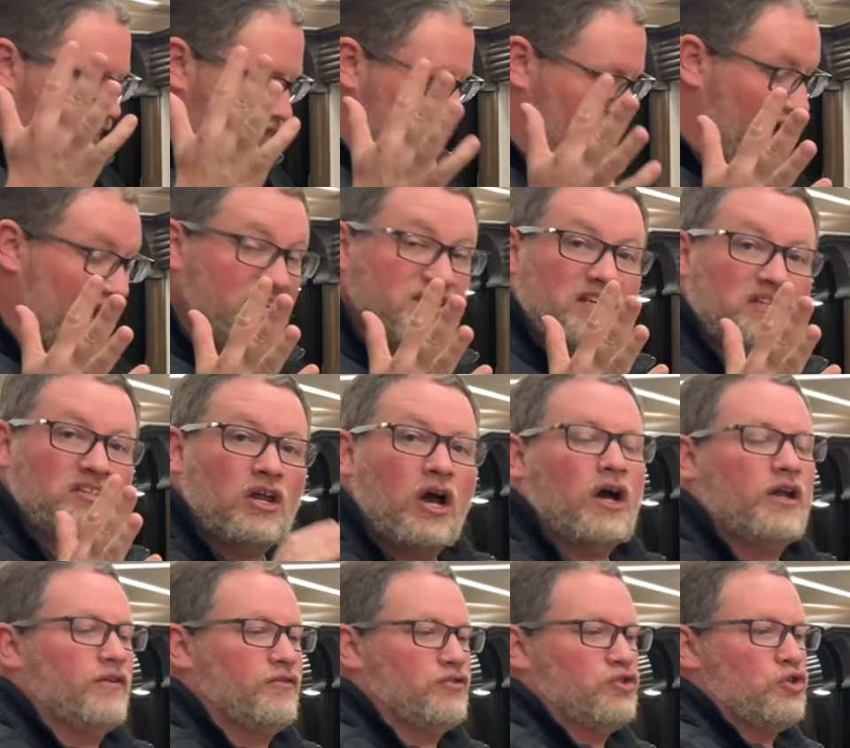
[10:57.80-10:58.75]
That is a
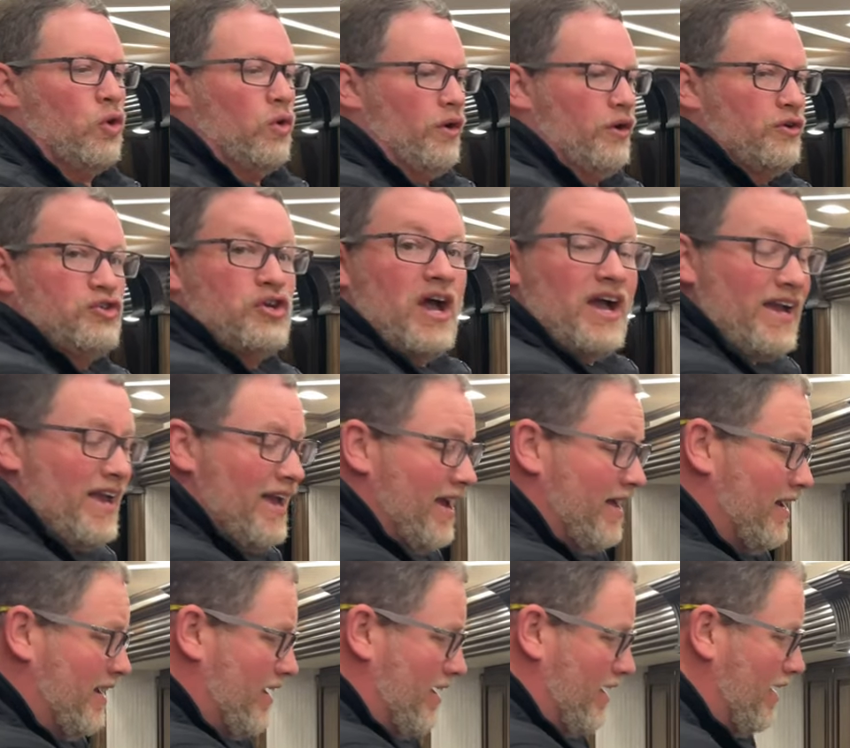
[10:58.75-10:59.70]
ton of storage.
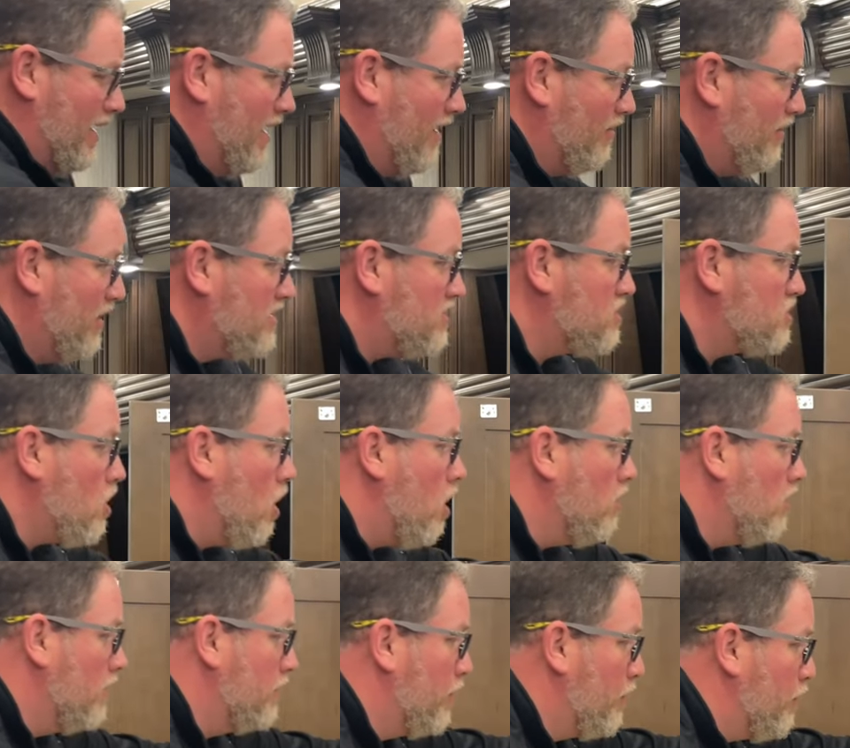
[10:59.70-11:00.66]
Again, this is
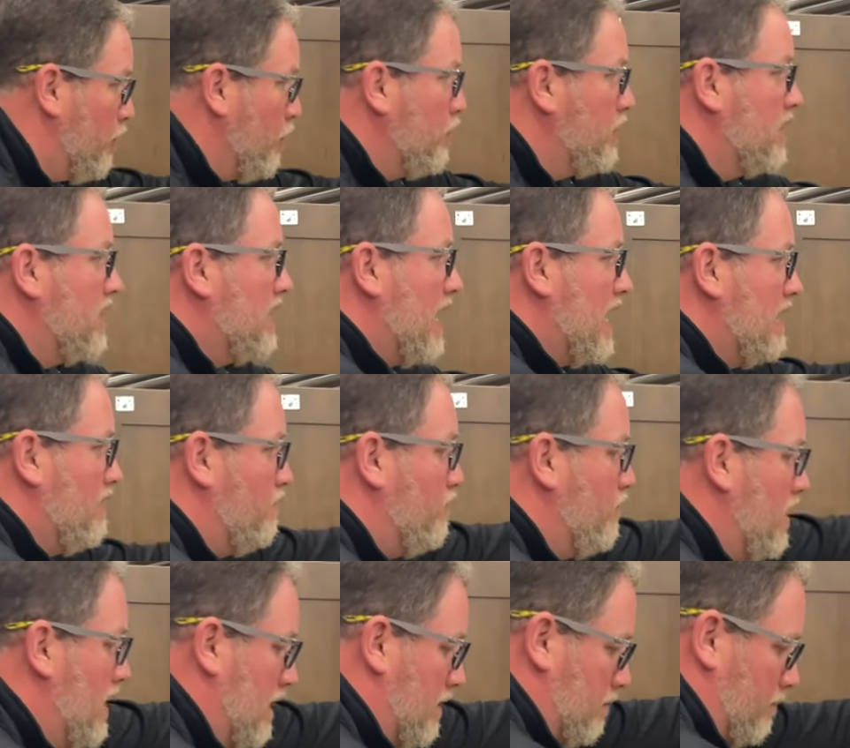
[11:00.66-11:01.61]
all under 39
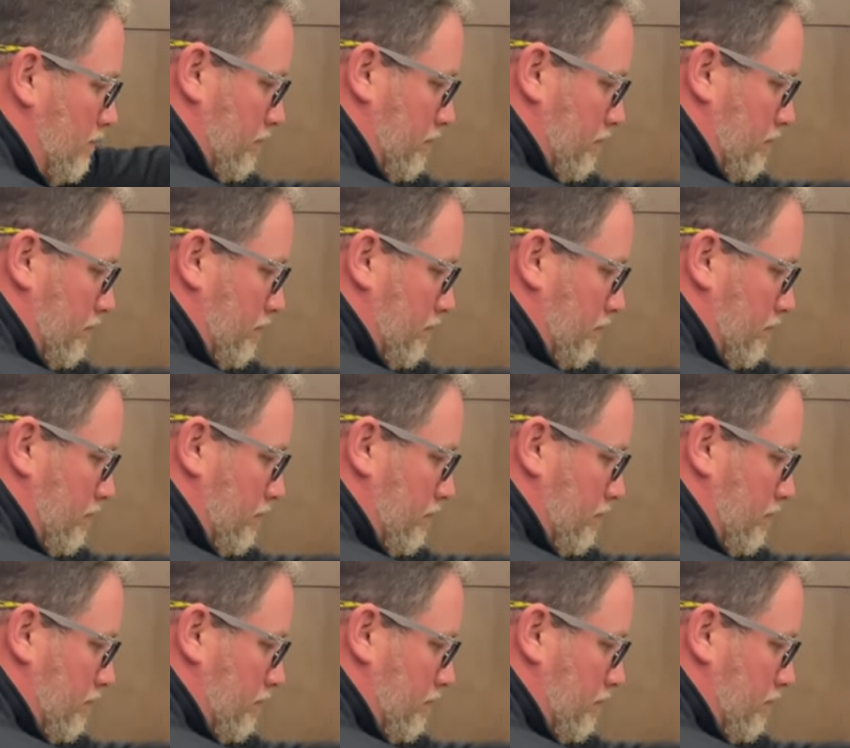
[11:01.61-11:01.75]
feet.